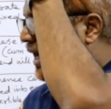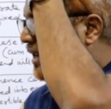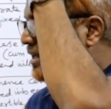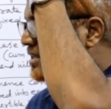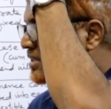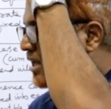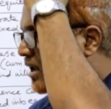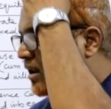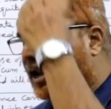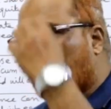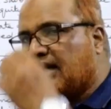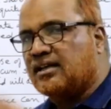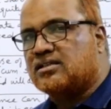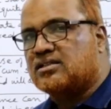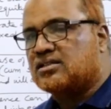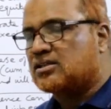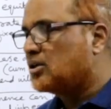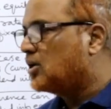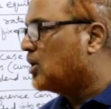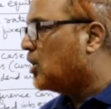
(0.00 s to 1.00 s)
carries the
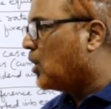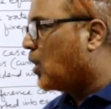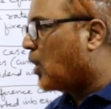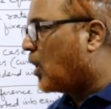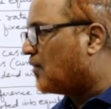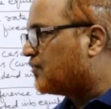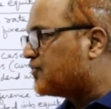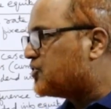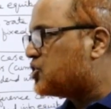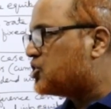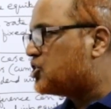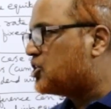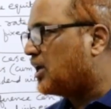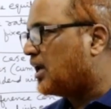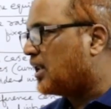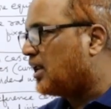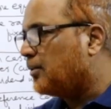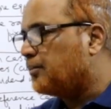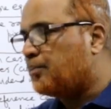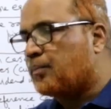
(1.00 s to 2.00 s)
right of
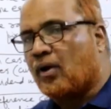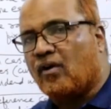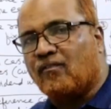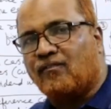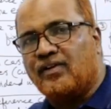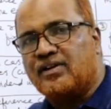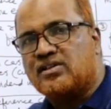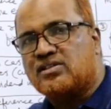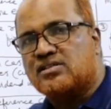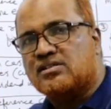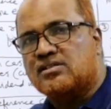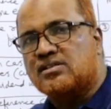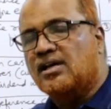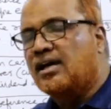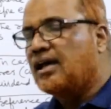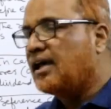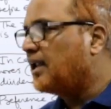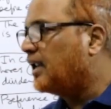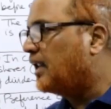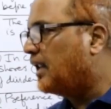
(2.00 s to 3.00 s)
sharing profits
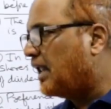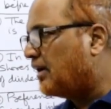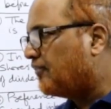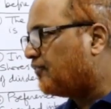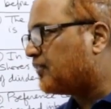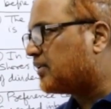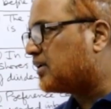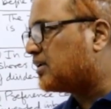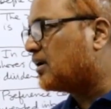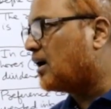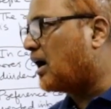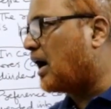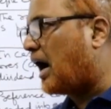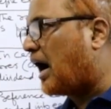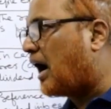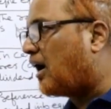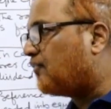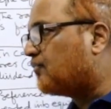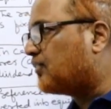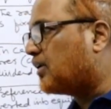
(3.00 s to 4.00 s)
left
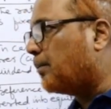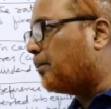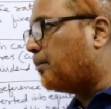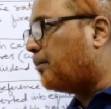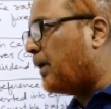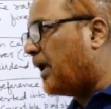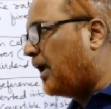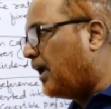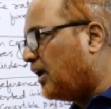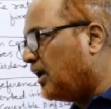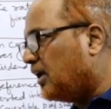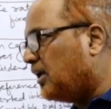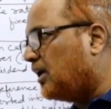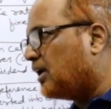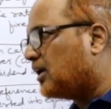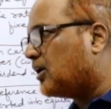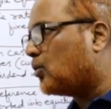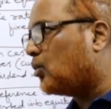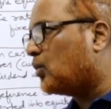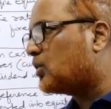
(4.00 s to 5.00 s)
after paying
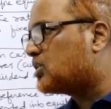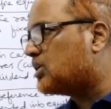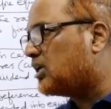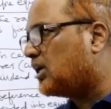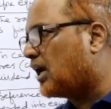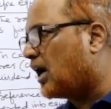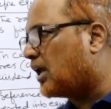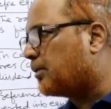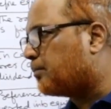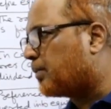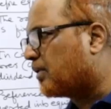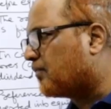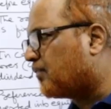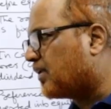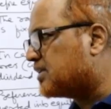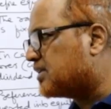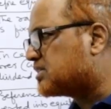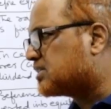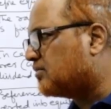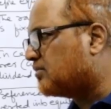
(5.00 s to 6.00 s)
equity and
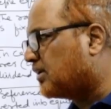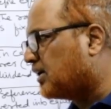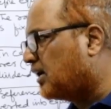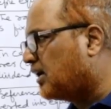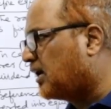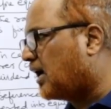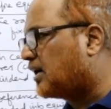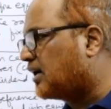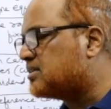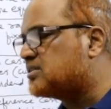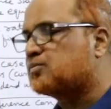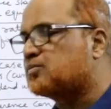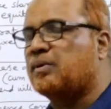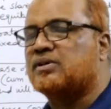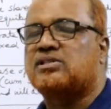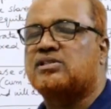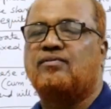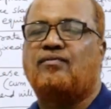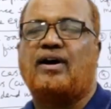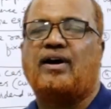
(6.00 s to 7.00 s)
preference dividend at
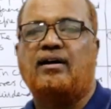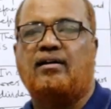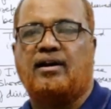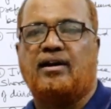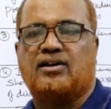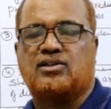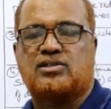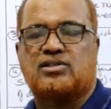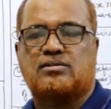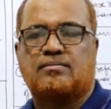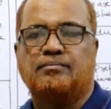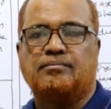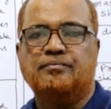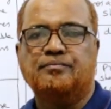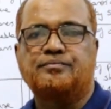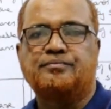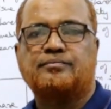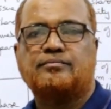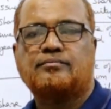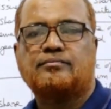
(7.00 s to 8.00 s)
specified rates.
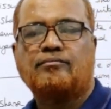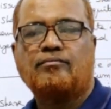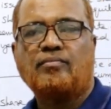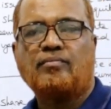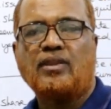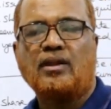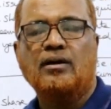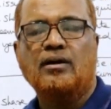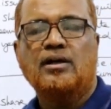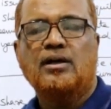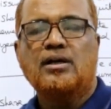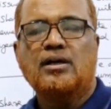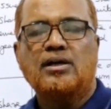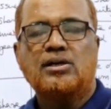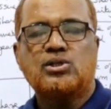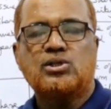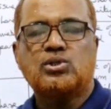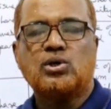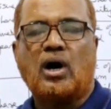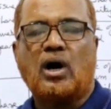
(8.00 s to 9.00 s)

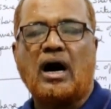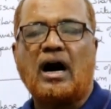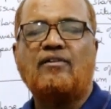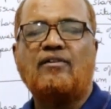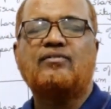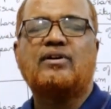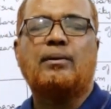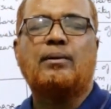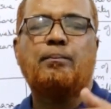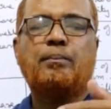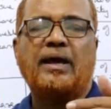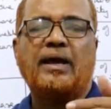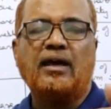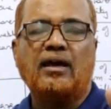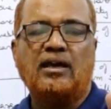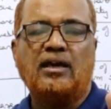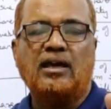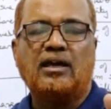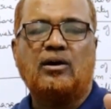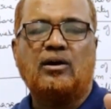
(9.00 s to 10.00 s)
So after
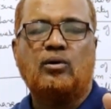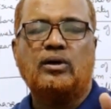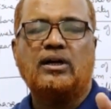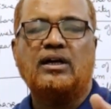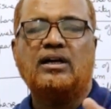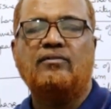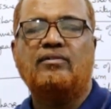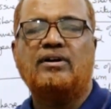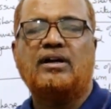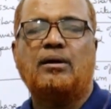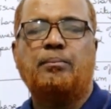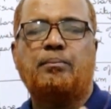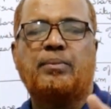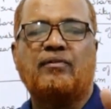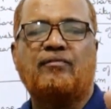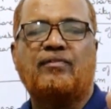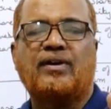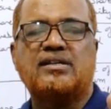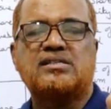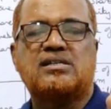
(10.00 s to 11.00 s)
paying equity dividend,
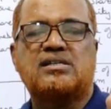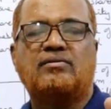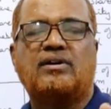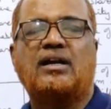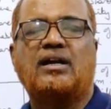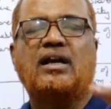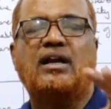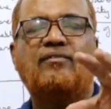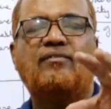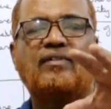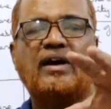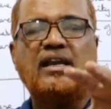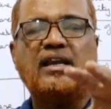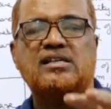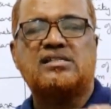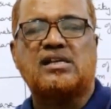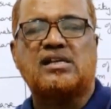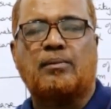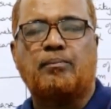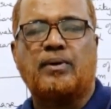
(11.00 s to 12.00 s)
preference dividend, if
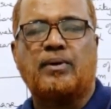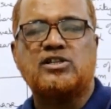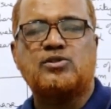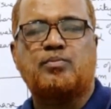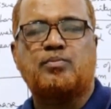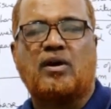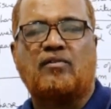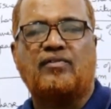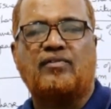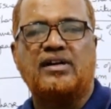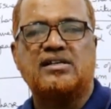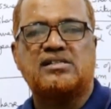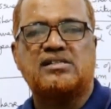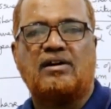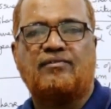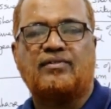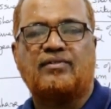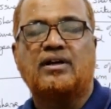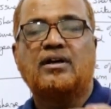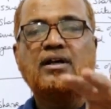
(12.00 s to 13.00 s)
any surplus profit is
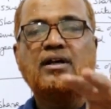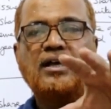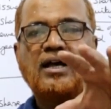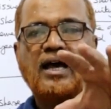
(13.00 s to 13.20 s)
left,